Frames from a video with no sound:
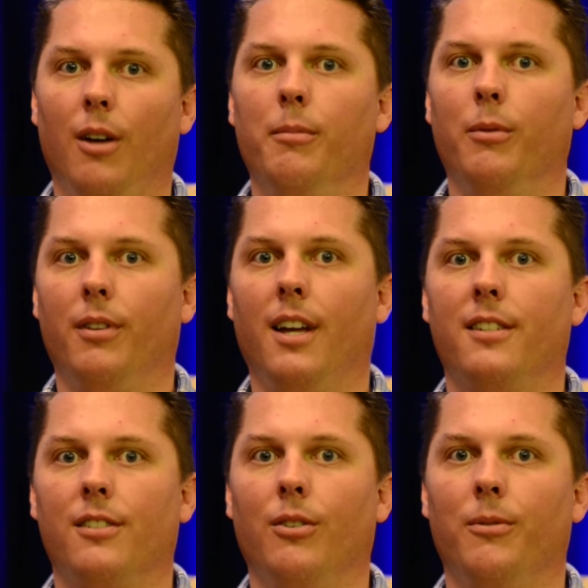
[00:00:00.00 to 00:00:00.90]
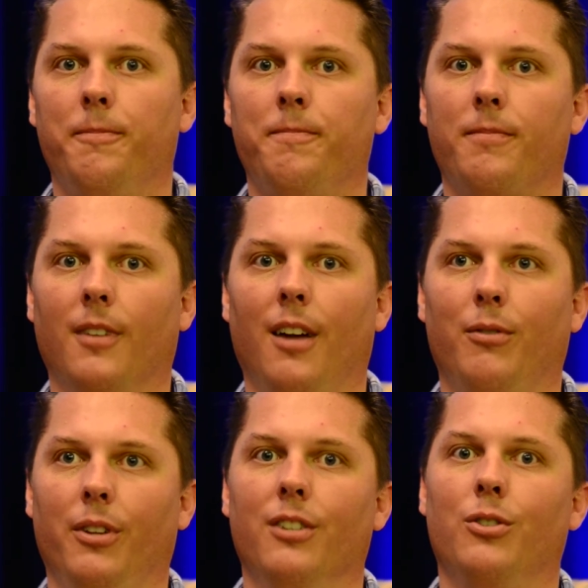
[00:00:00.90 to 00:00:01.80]
helped me with that. So
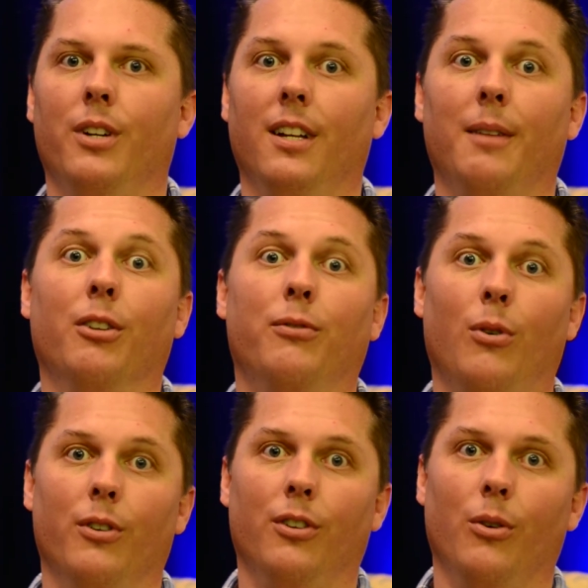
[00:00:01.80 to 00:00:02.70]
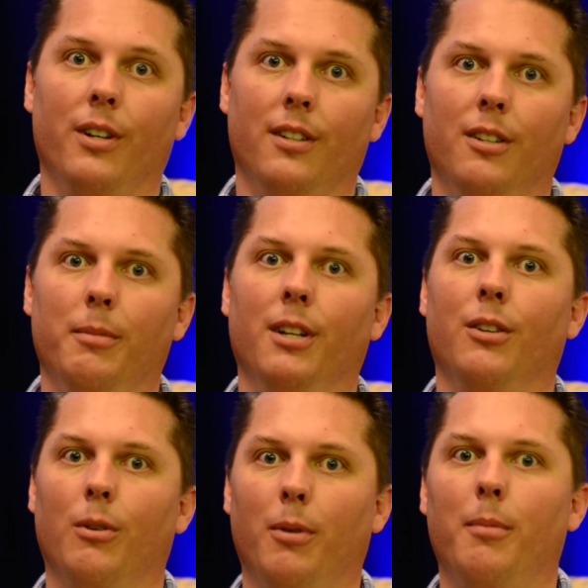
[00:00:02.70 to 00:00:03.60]
I've really enjoyed it, and I look forward to going to the
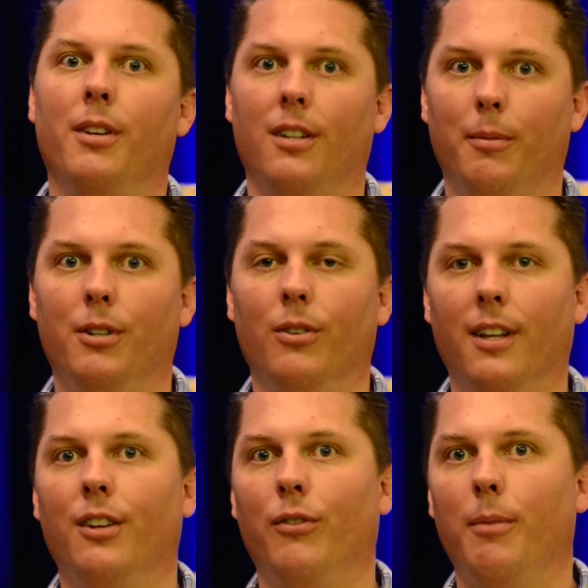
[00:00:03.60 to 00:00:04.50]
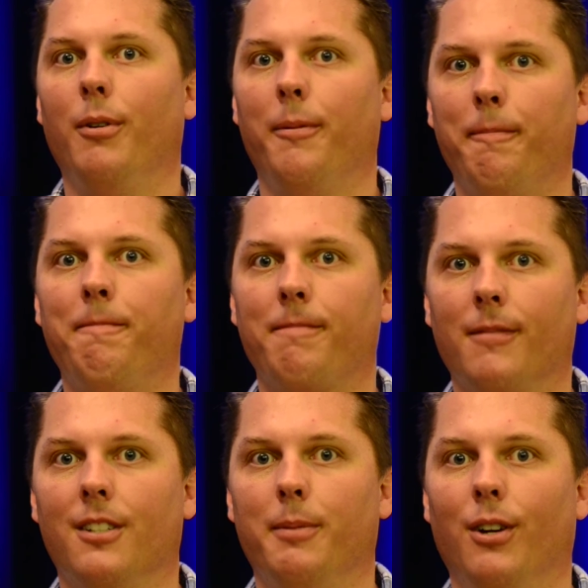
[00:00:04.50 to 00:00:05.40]
Dominican Republic, and I'll be doing that in November.
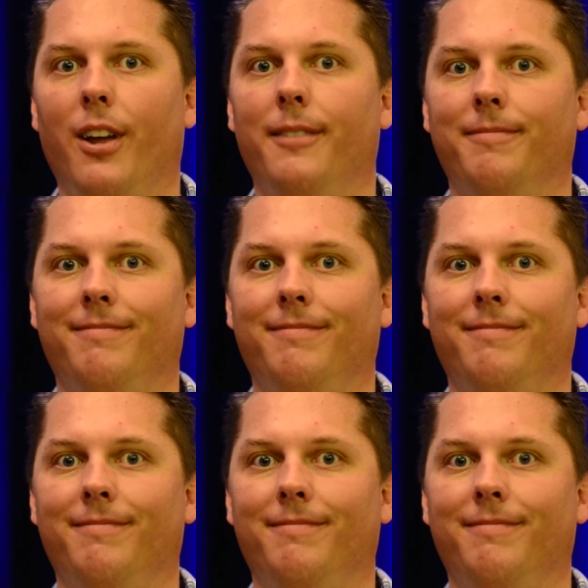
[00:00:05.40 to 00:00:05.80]
It's been great.